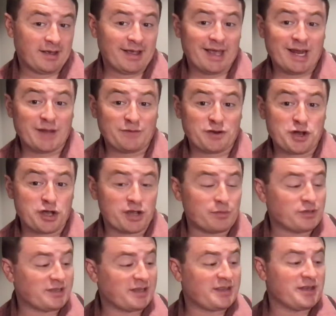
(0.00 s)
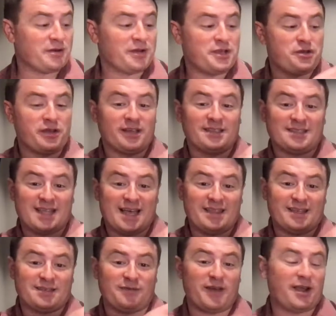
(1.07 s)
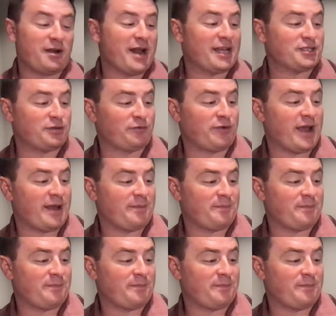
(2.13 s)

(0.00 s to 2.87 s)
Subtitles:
if you know your music theory, you can slide this finger an extra fret.